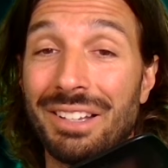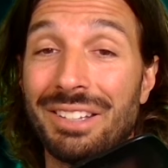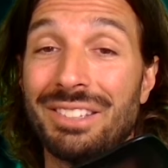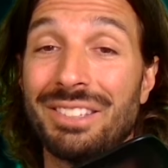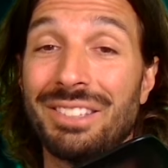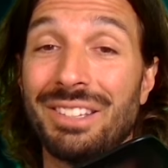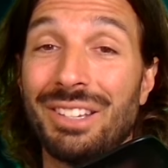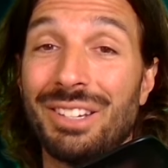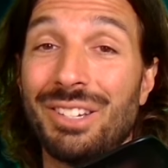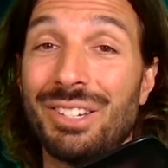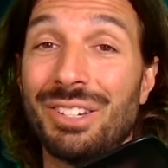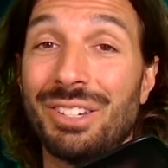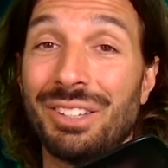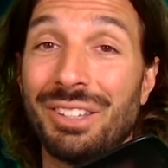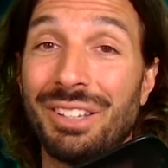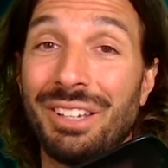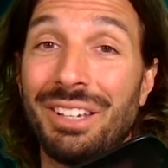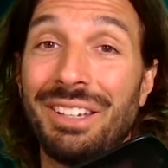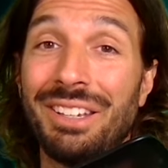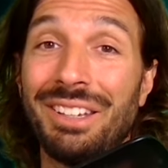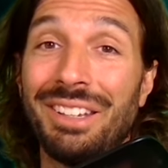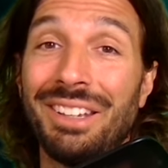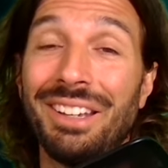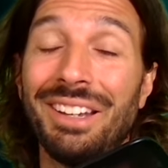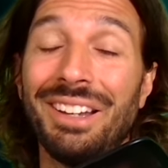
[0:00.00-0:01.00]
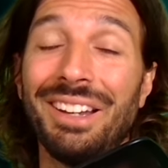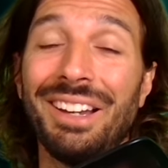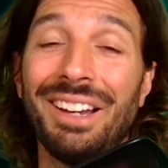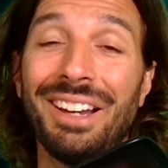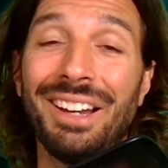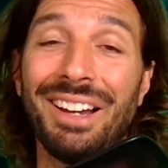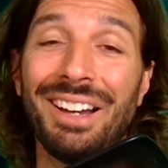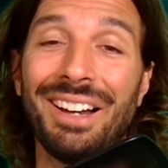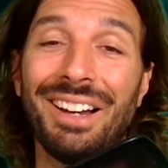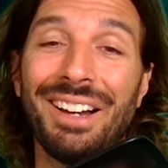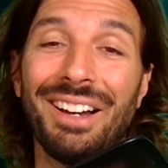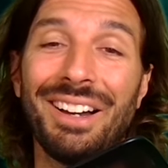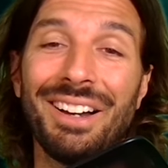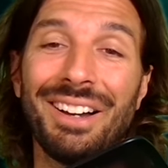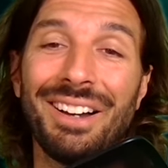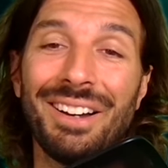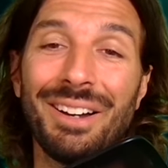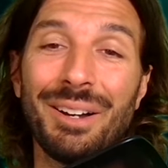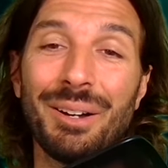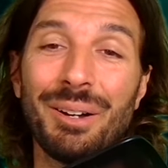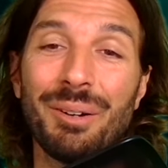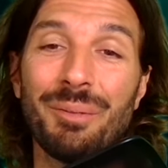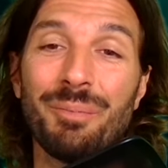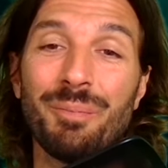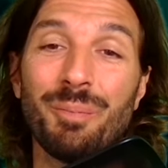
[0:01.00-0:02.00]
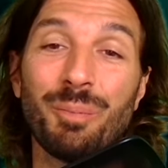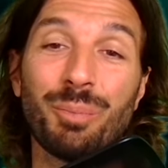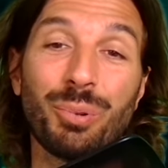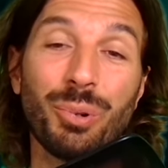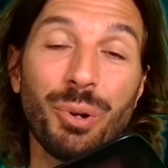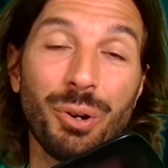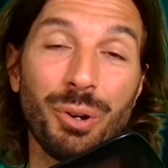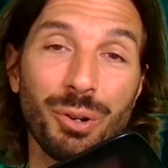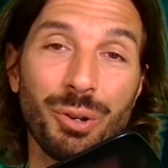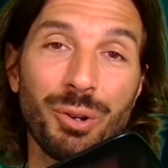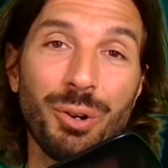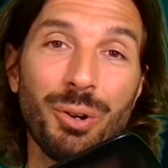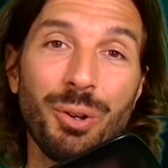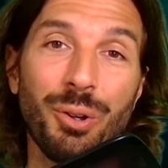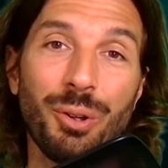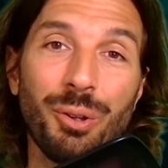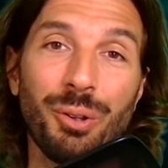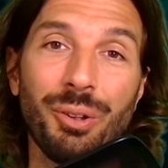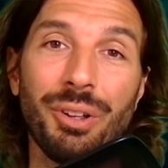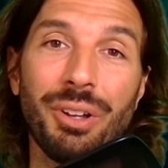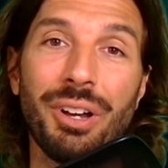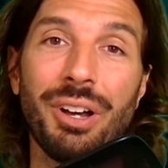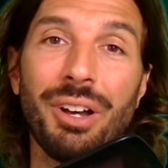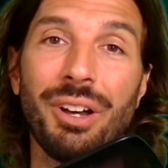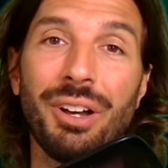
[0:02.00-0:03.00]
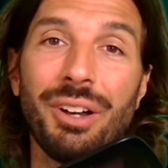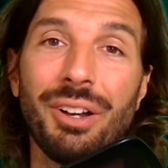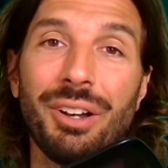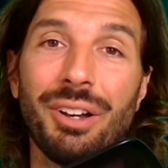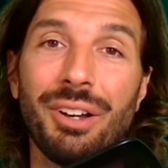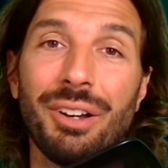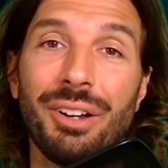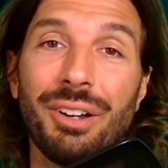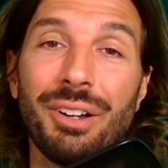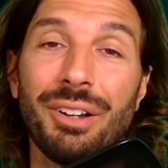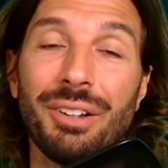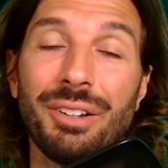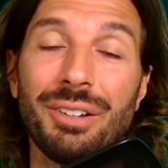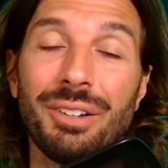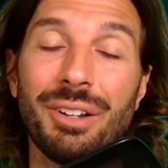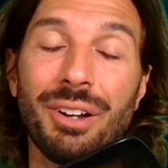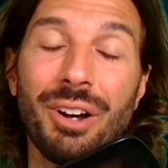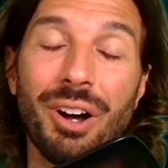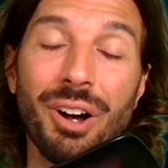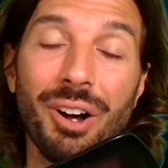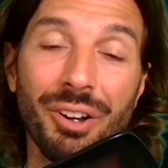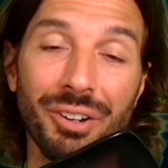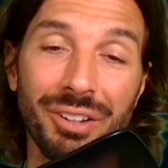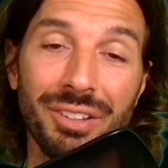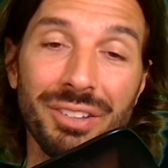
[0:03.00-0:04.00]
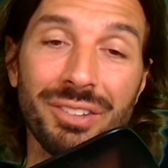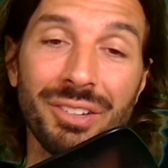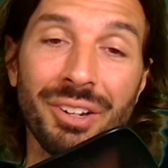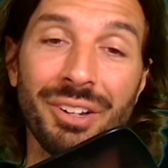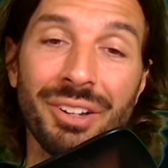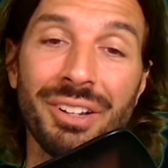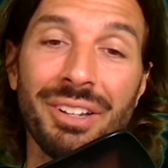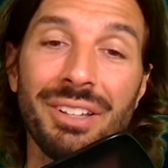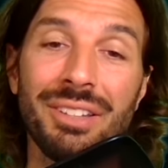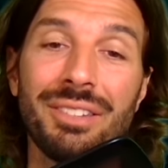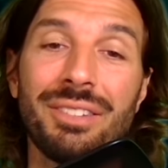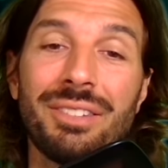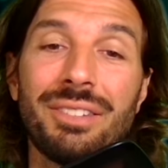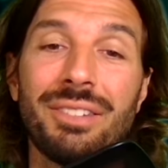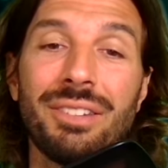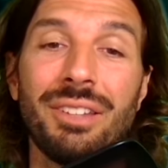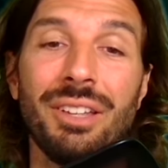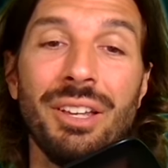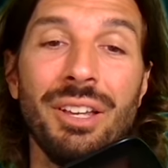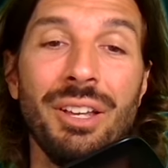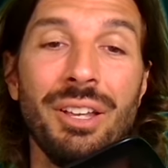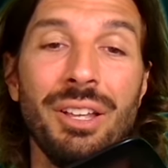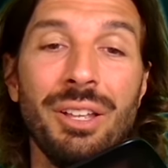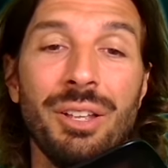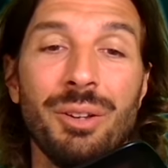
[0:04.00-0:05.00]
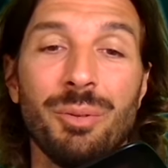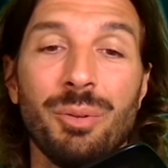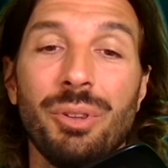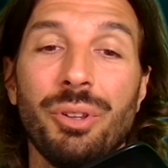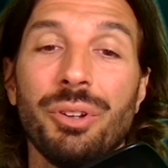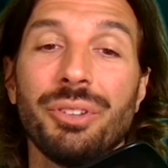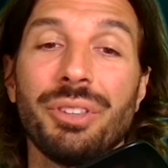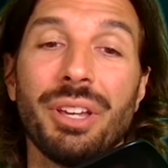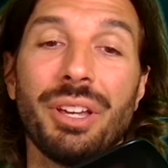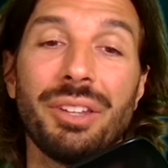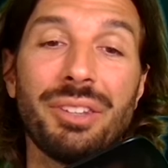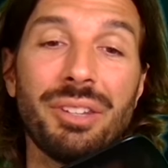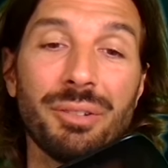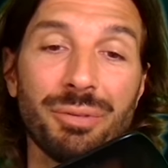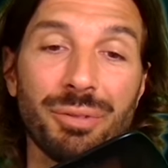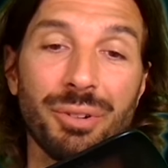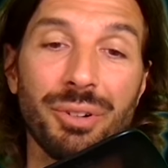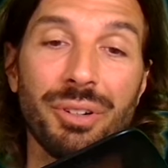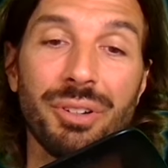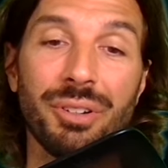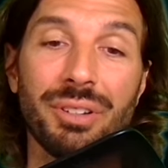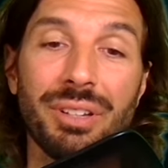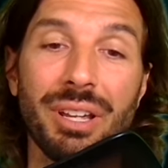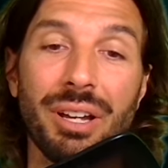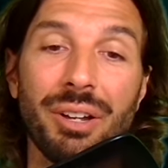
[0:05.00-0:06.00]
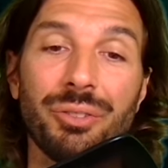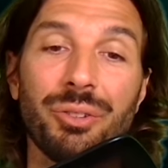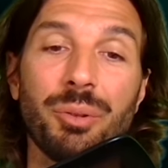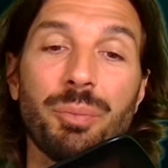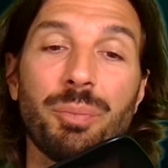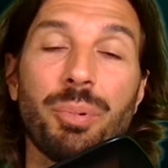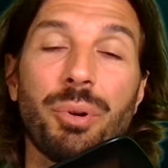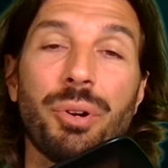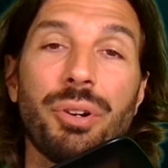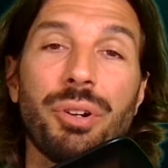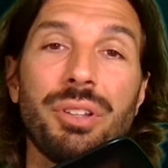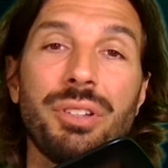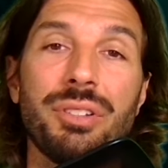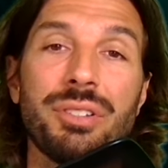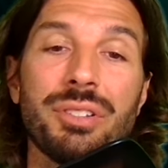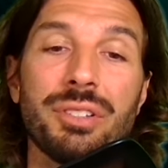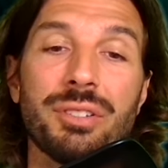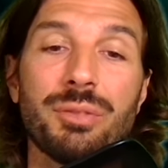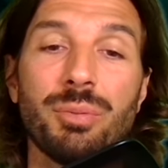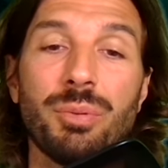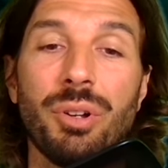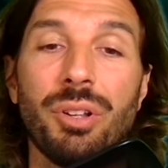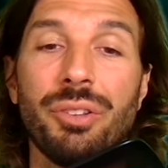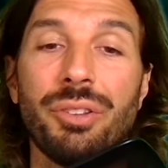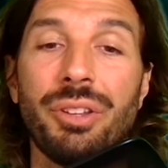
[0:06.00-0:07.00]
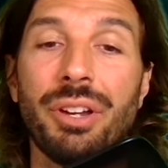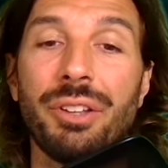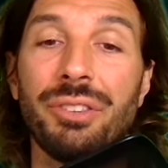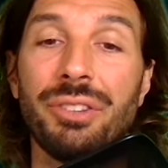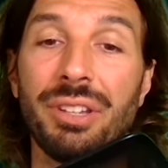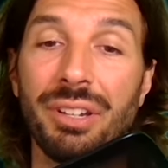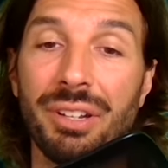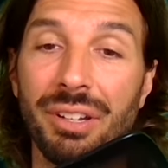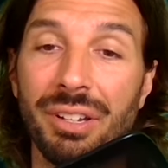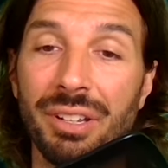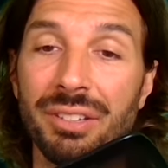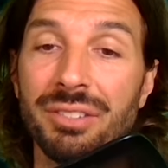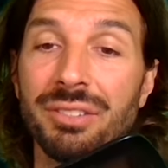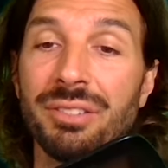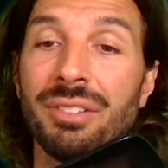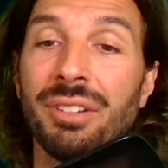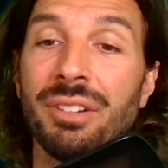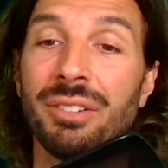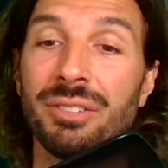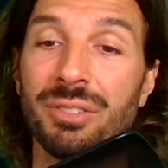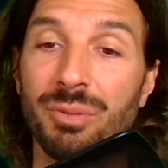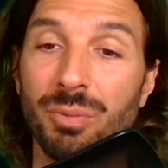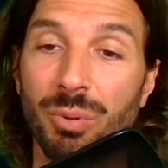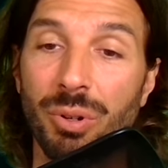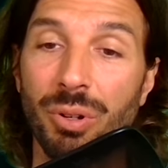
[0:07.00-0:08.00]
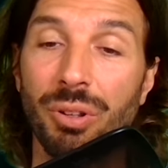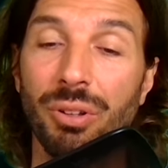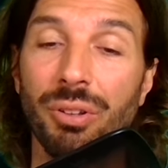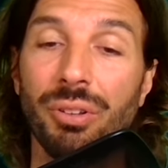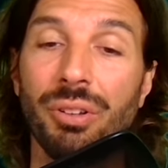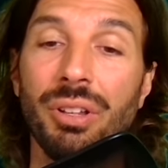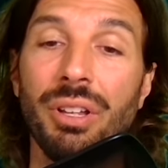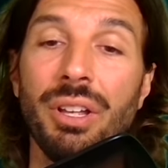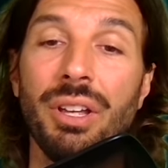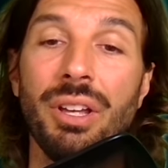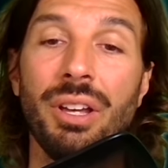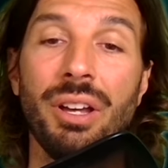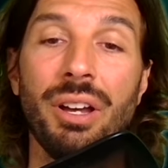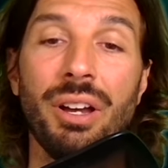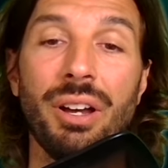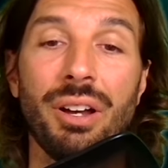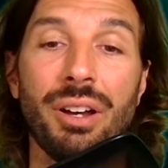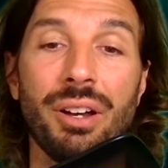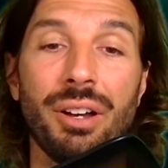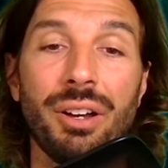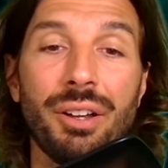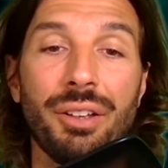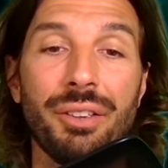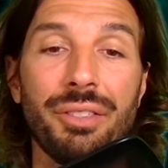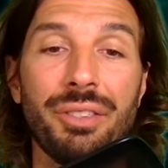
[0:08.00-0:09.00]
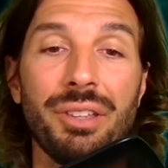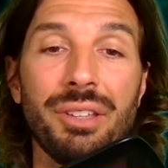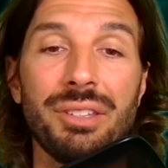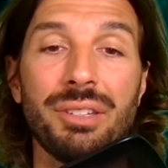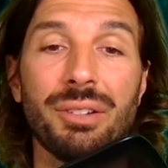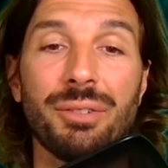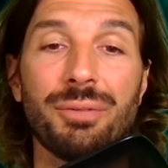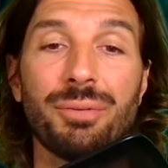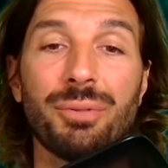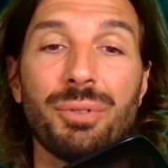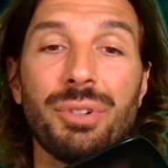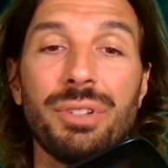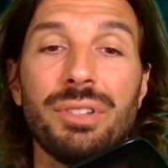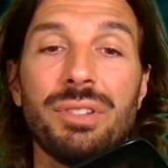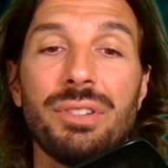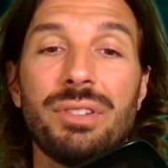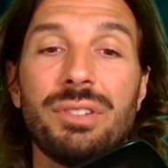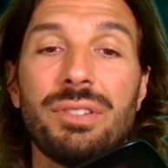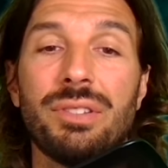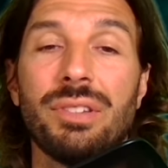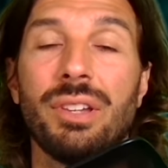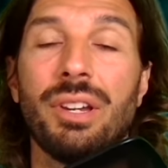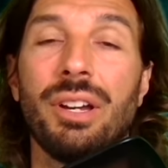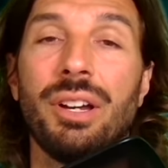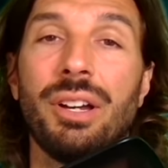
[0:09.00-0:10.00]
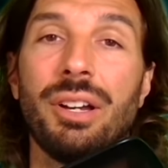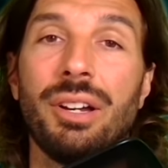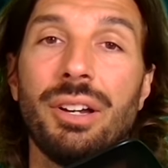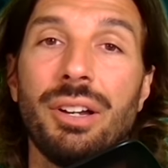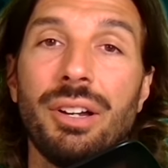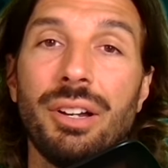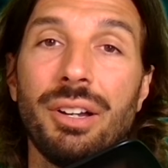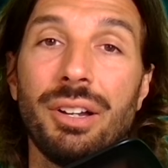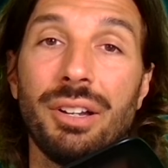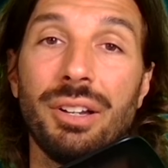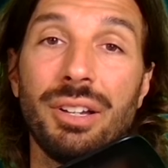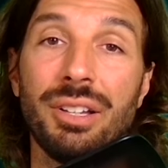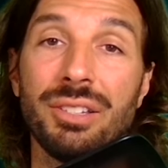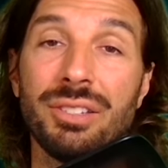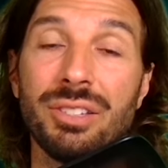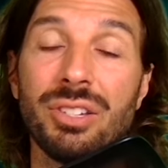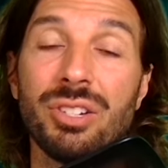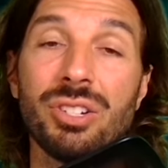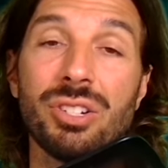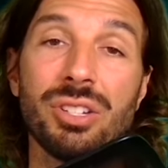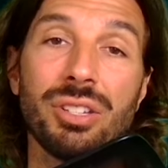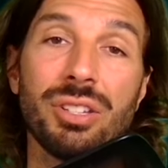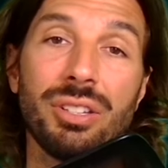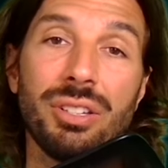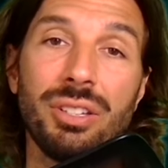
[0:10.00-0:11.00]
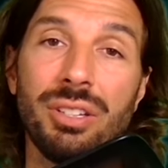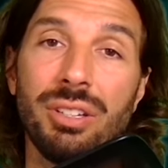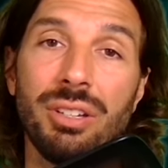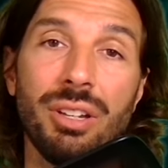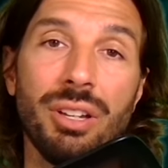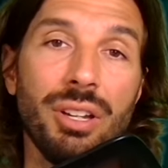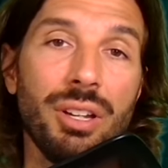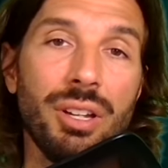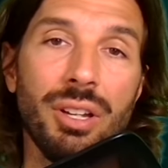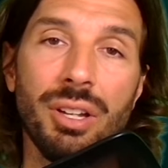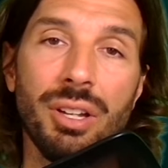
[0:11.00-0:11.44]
essentially, um, protocol uh, audit on it. We looked at different counterparties as well that did as as well uh, the different uh, essentially